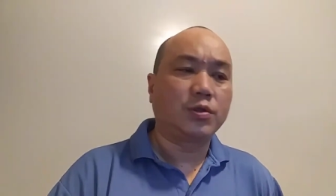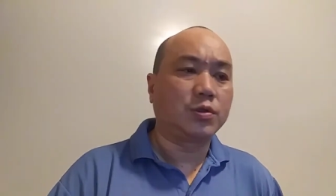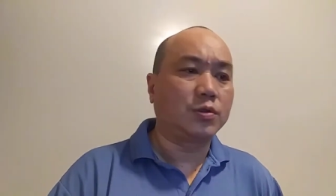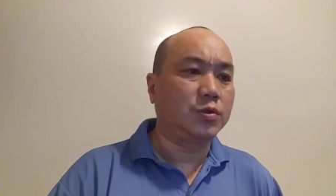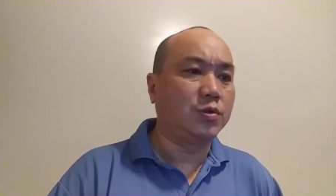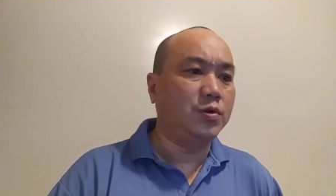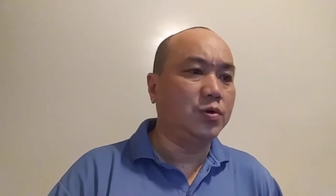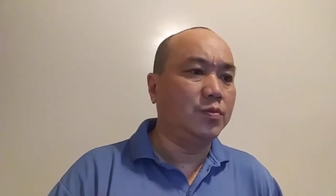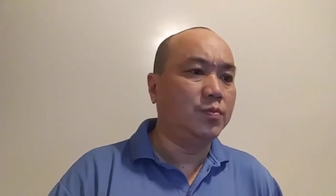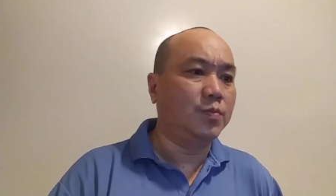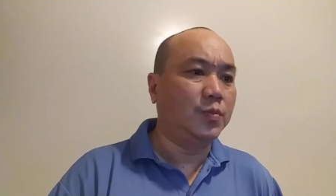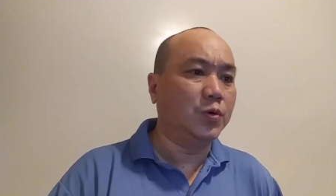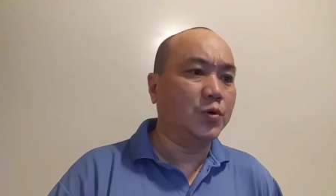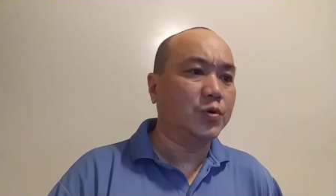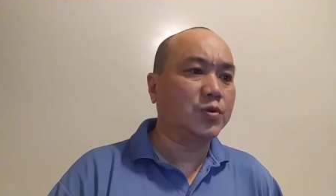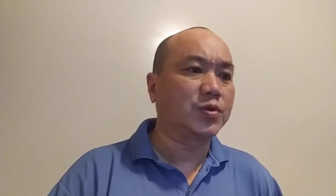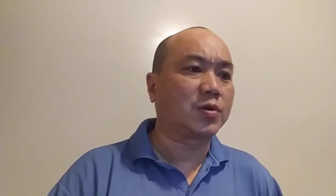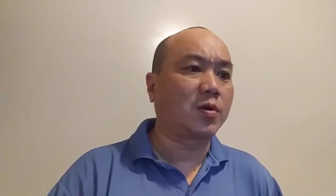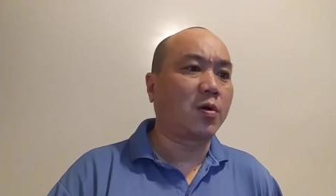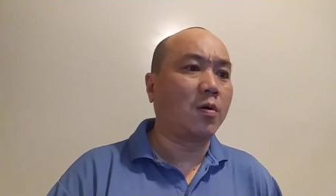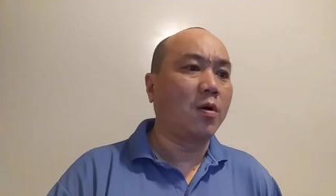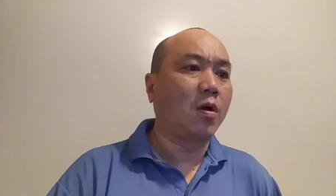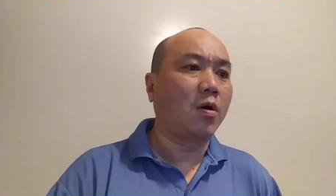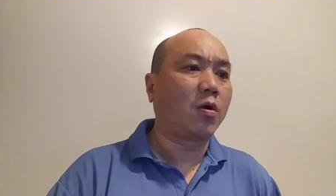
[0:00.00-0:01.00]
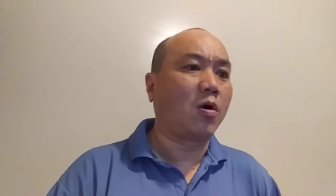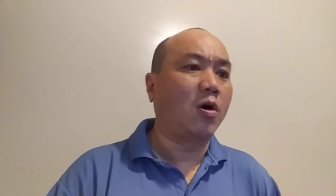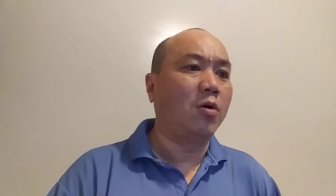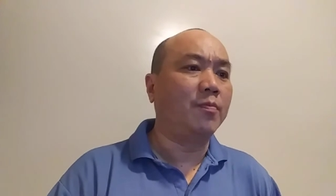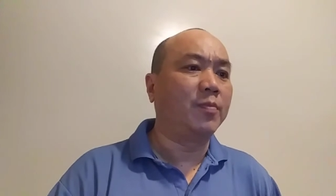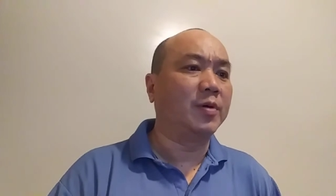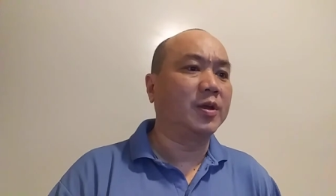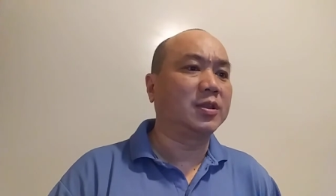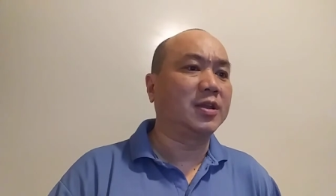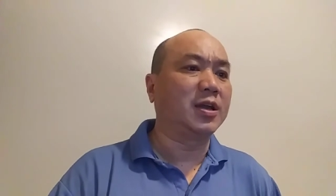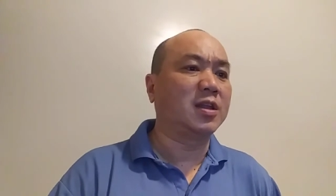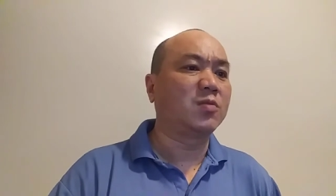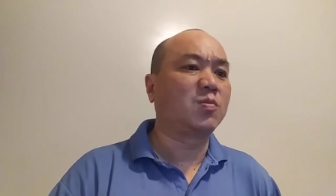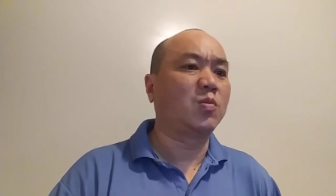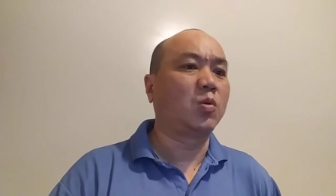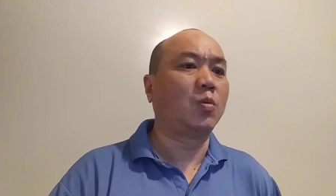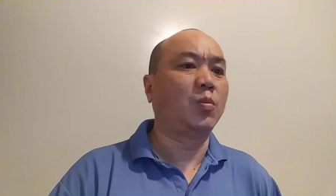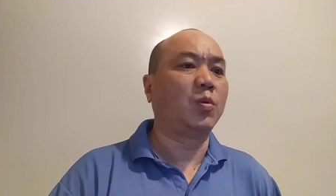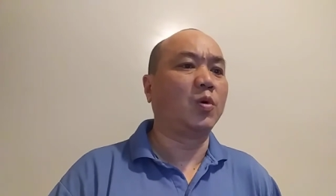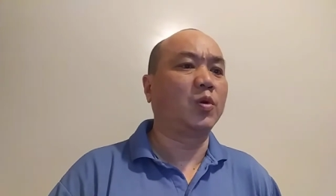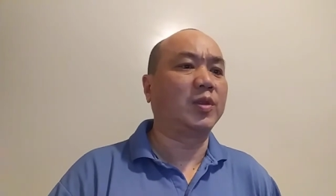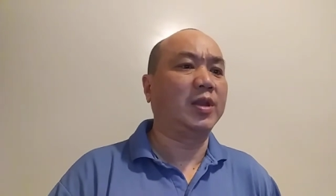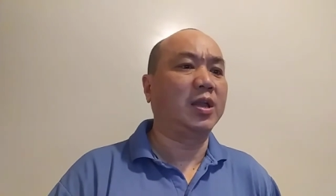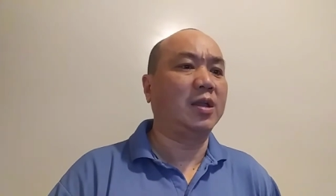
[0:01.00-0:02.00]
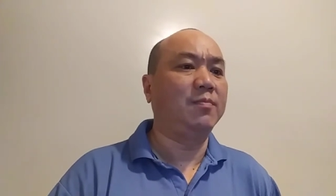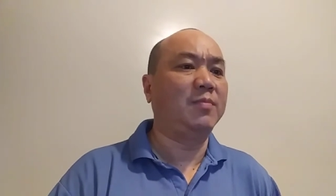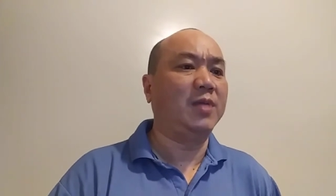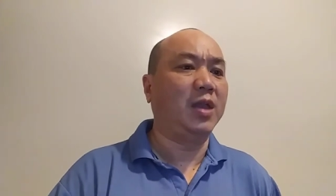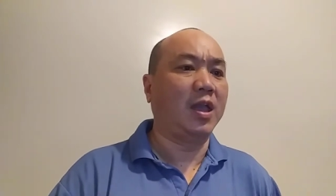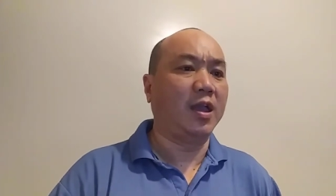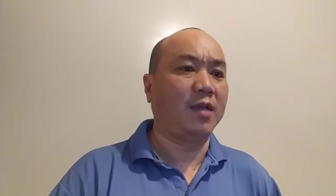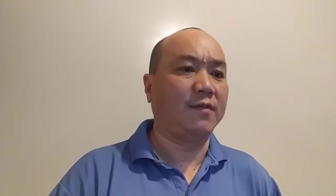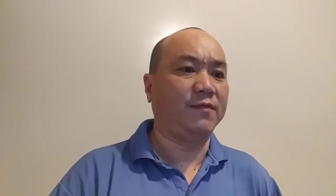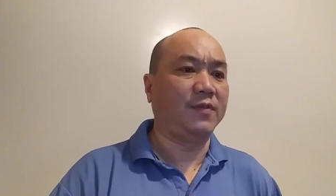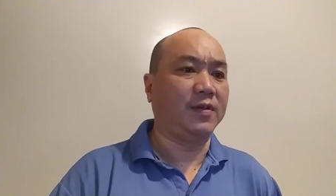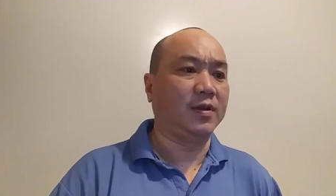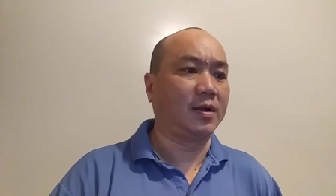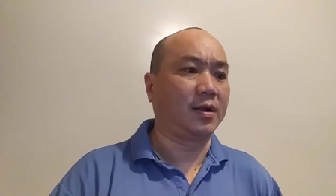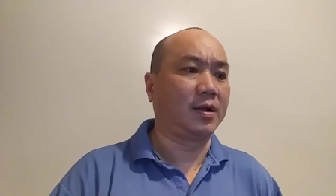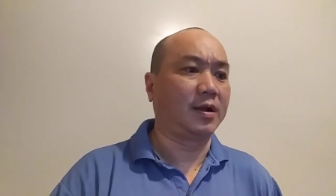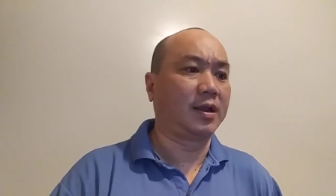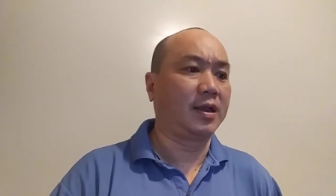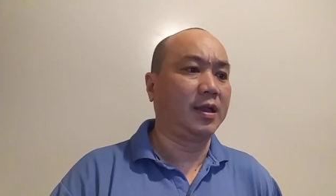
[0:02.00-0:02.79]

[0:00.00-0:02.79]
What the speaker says: to boost competence promoting behavior,